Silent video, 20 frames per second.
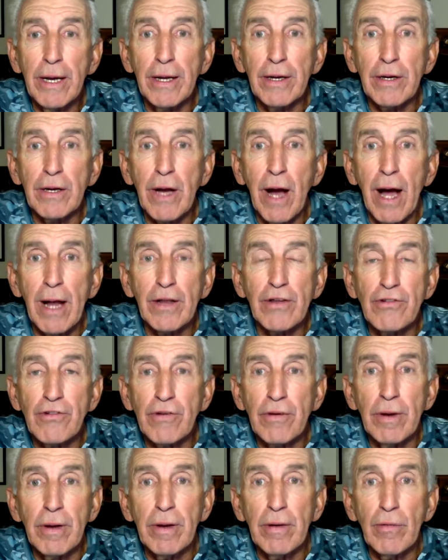
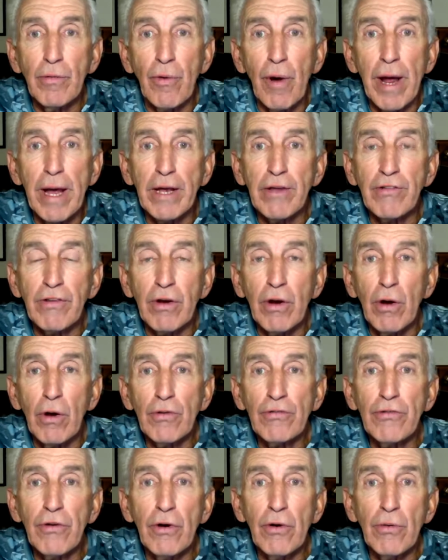college ranks and
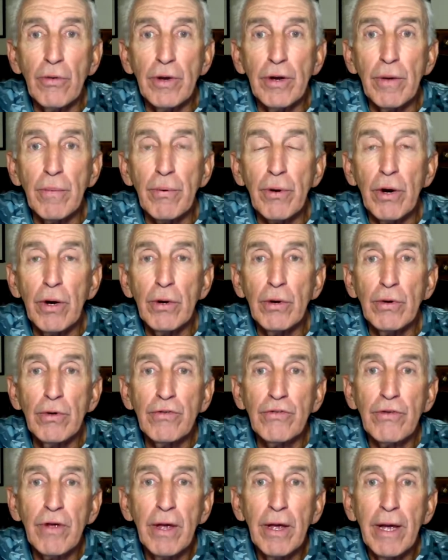also in the
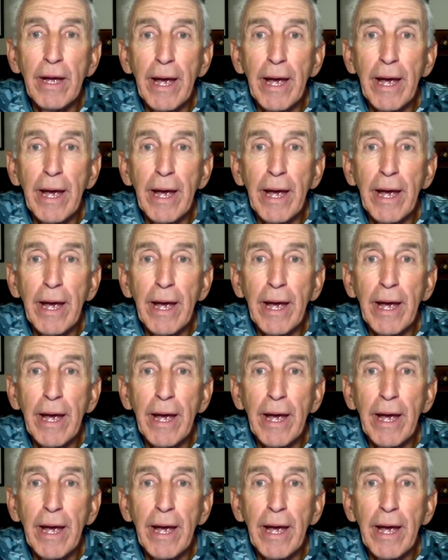pros.